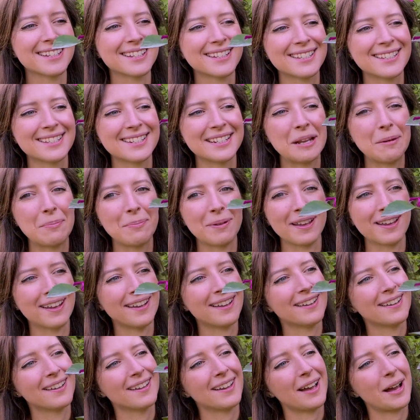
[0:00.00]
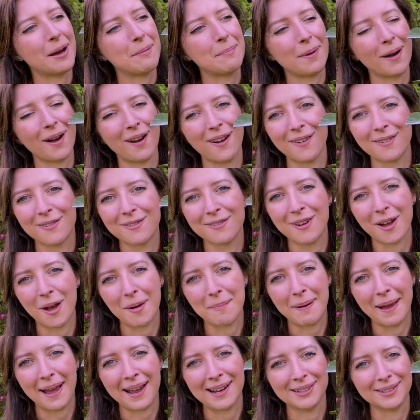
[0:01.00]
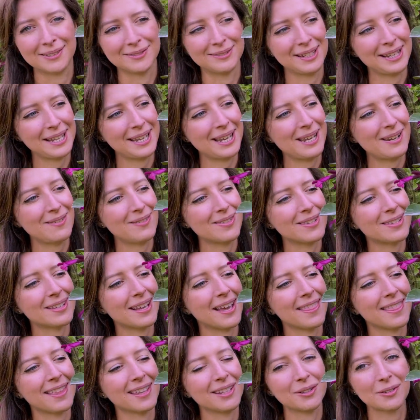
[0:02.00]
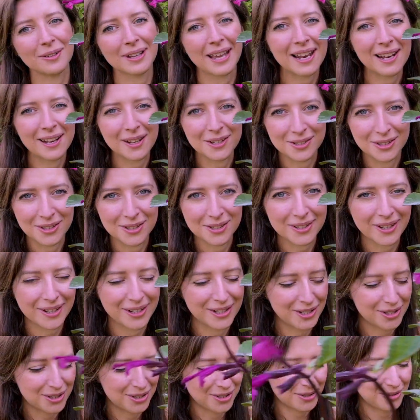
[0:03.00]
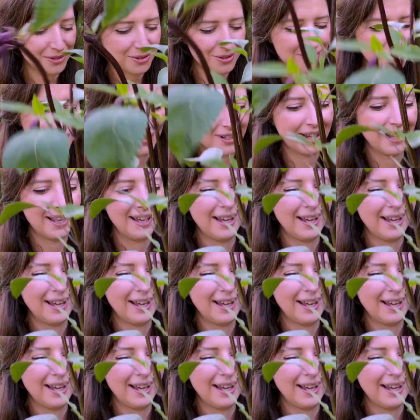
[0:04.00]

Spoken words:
snip it above a pair of leaves and then you'll get loads of side shoots,